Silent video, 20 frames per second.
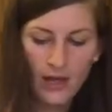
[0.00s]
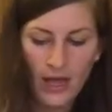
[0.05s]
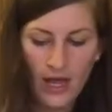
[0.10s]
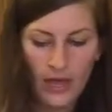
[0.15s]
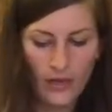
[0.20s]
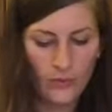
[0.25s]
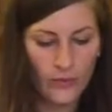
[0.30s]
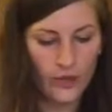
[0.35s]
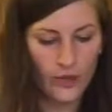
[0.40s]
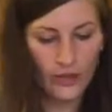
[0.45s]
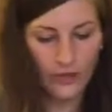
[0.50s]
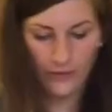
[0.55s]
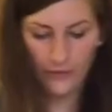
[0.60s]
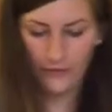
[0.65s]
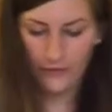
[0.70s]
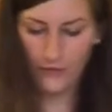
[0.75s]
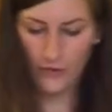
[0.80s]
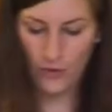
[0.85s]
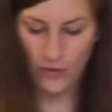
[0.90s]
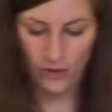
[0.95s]
And we're going to
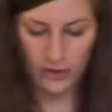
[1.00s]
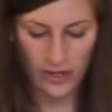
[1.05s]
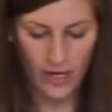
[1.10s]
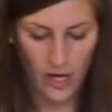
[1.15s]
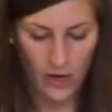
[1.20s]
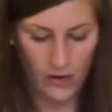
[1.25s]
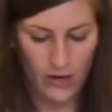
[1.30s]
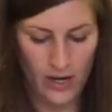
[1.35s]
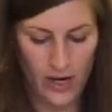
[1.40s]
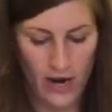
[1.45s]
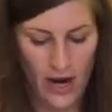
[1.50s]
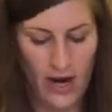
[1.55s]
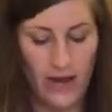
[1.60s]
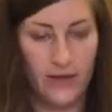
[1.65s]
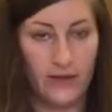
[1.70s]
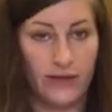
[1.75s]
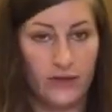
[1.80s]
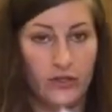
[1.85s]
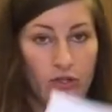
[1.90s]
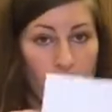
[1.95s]
fold our
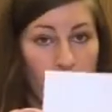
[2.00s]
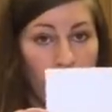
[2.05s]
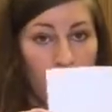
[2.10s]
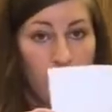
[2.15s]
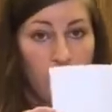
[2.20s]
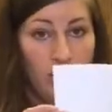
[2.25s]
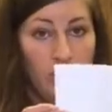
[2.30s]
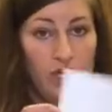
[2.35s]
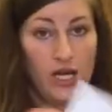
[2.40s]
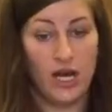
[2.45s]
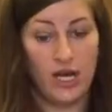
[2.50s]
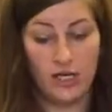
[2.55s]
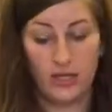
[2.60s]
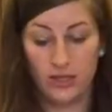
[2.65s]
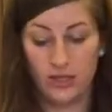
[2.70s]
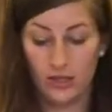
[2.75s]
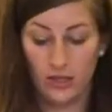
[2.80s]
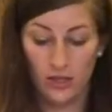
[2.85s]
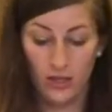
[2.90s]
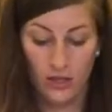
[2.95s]
end. So each
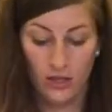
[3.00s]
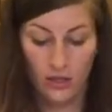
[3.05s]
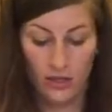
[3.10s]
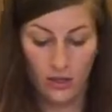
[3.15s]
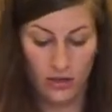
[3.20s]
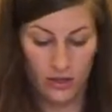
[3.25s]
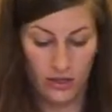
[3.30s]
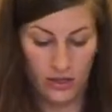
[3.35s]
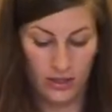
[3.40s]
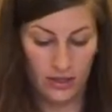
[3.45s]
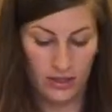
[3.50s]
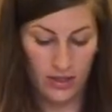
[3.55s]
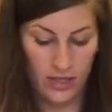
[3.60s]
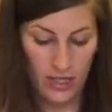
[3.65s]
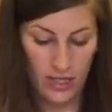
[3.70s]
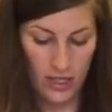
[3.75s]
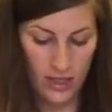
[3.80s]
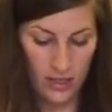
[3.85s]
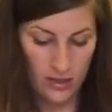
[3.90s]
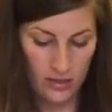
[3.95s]
end, you're going
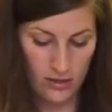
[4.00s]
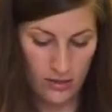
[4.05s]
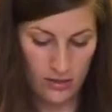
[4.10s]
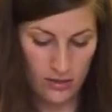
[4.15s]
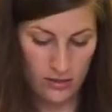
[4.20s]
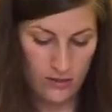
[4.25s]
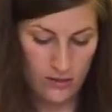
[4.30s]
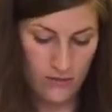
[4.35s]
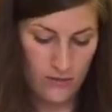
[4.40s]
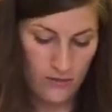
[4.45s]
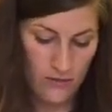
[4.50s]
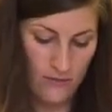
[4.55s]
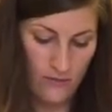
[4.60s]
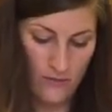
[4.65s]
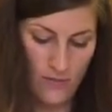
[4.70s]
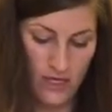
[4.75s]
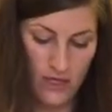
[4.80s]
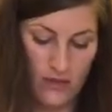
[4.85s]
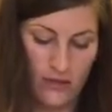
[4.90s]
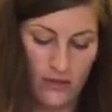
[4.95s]
to
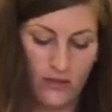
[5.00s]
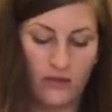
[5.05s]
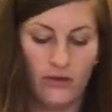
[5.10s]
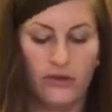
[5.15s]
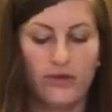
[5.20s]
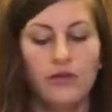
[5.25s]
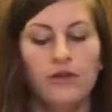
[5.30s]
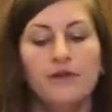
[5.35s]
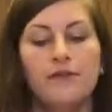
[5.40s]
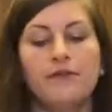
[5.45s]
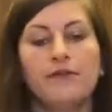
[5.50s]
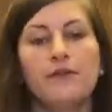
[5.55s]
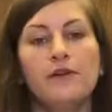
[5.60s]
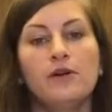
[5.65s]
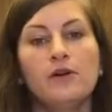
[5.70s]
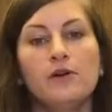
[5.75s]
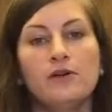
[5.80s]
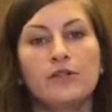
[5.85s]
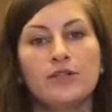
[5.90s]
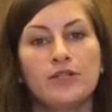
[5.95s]
make a little
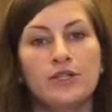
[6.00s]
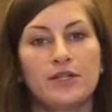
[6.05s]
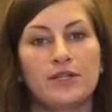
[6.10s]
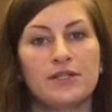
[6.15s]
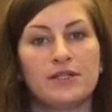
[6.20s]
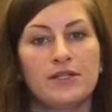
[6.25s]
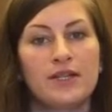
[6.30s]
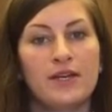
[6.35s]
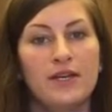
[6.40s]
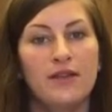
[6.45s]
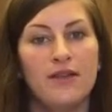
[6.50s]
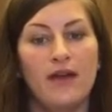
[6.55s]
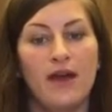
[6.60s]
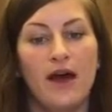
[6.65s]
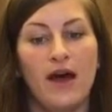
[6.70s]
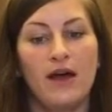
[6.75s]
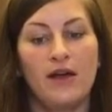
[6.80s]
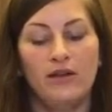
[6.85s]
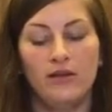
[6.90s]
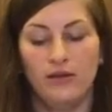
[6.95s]
fold just like
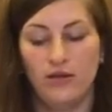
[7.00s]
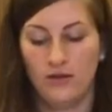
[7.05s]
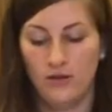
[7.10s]
that.